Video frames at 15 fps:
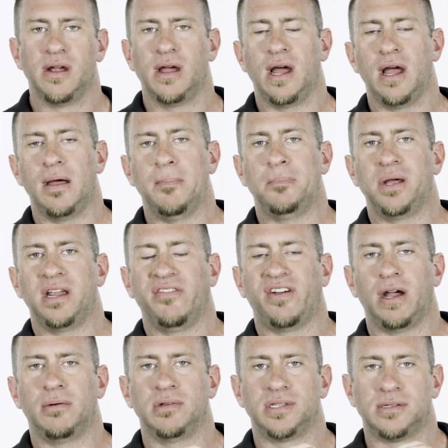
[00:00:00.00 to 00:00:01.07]
But if
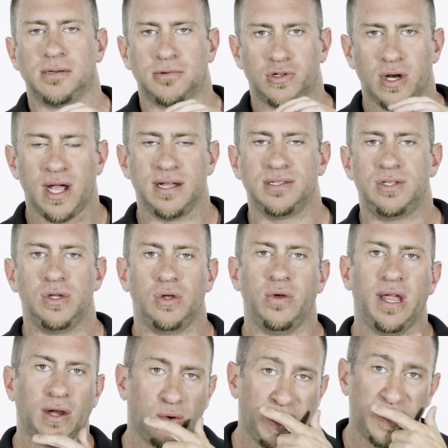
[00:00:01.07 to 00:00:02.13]
I was trying
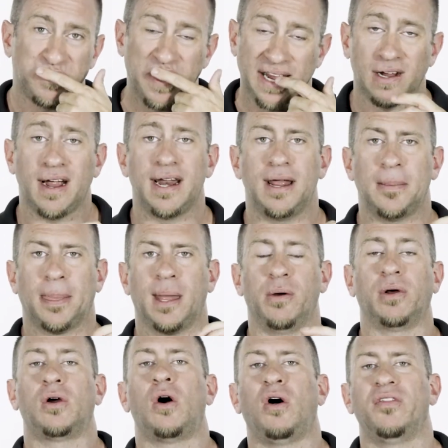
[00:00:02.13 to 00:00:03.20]
to increase my credit, I
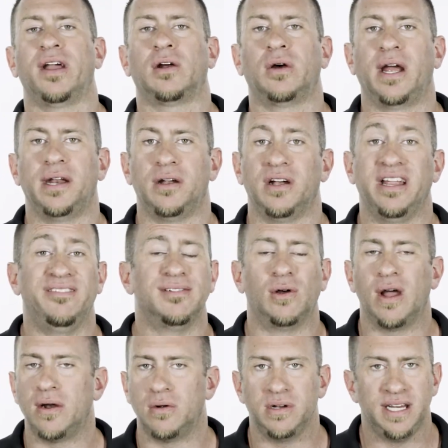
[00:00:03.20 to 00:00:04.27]
would call that creditor, even
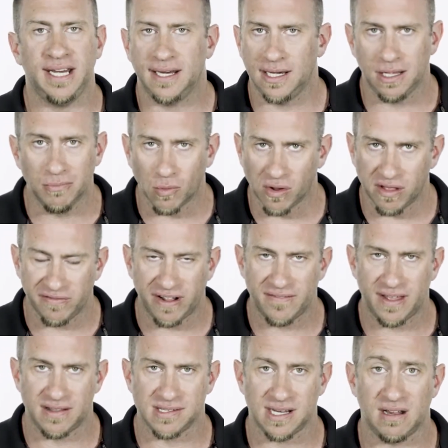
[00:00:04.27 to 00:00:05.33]
though I don't need any more than
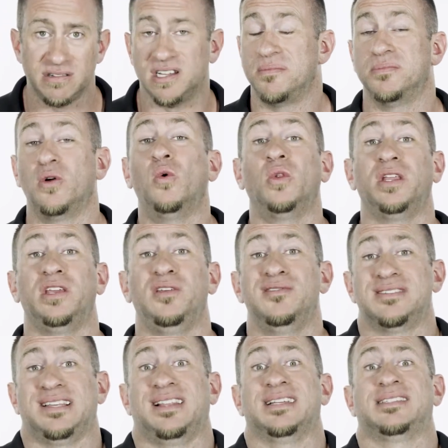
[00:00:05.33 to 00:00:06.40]
$5,000, I'm only
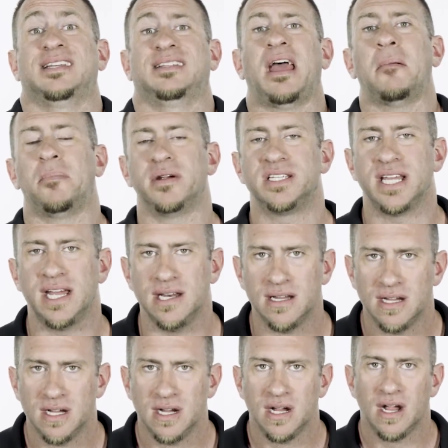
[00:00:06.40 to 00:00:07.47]
using less than 10%.
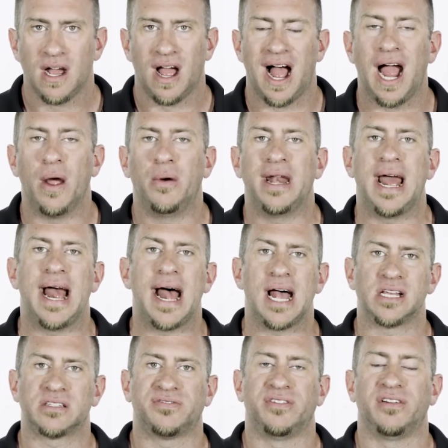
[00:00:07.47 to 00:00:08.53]
I would
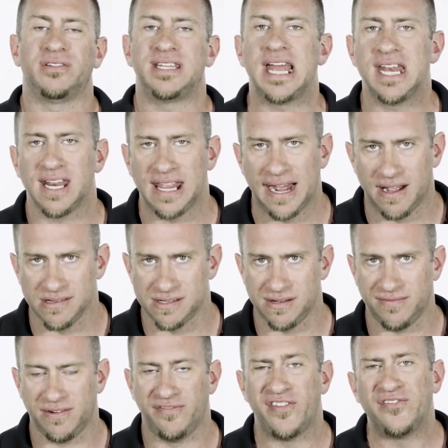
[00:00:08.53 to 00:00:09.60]
ask for
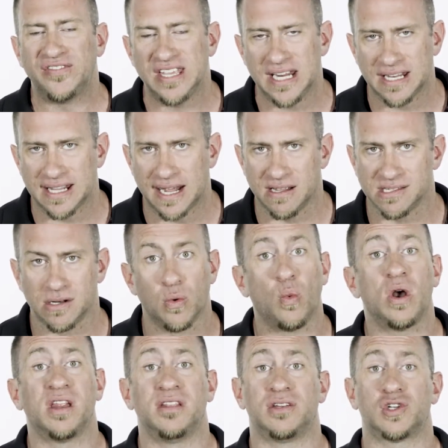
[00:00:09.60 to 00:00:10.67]
$10,000, for $15,000.
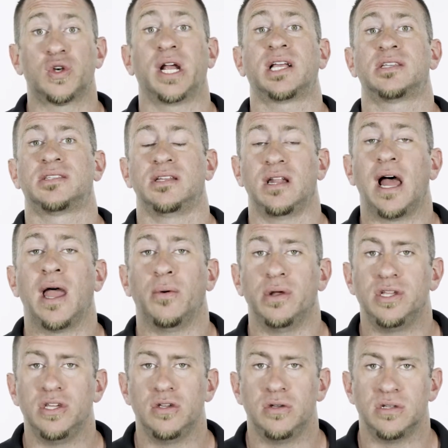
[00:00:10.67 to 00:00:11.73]
One of the tricks that I
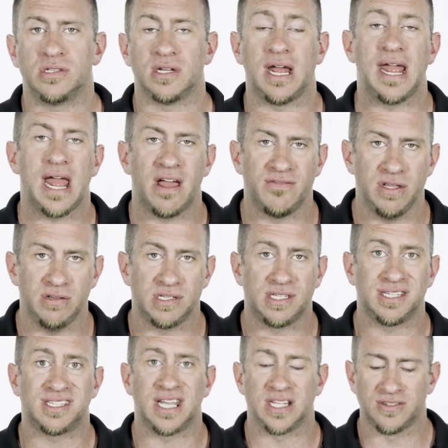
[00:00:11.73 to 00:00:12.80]
would use, and I have used
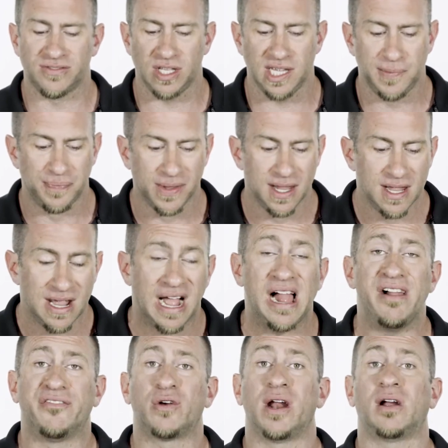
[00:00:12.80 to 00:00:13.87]
successfully, I
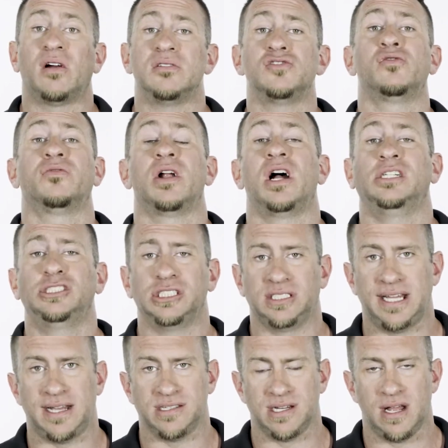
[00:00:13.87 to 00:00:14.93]
have credit cards over
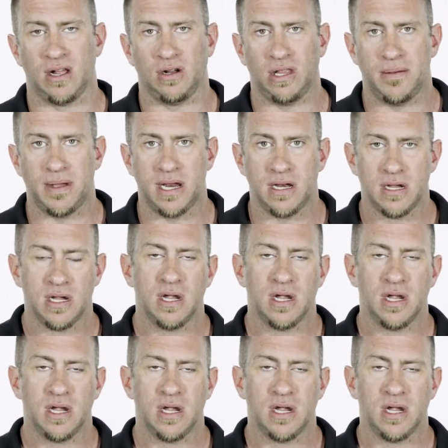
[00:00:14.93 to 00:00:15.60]
$100,000 limit,